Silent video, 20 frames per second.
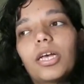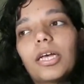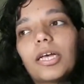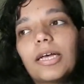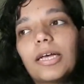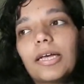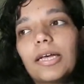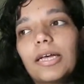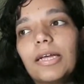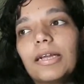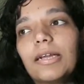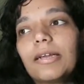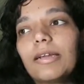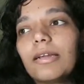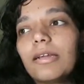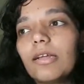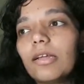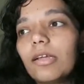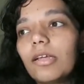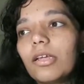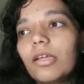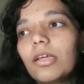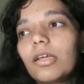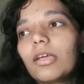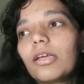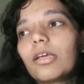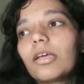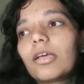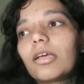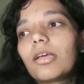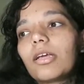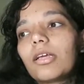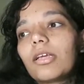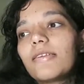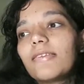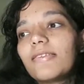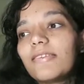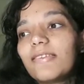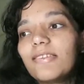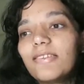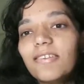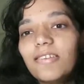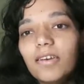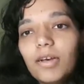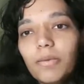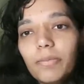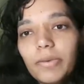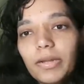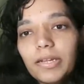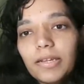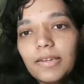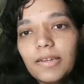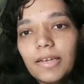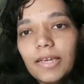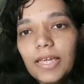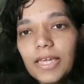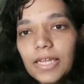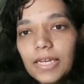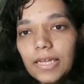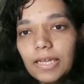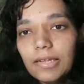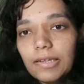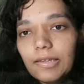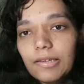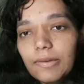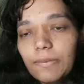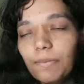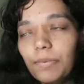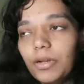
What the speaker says: and he's determined to heal it.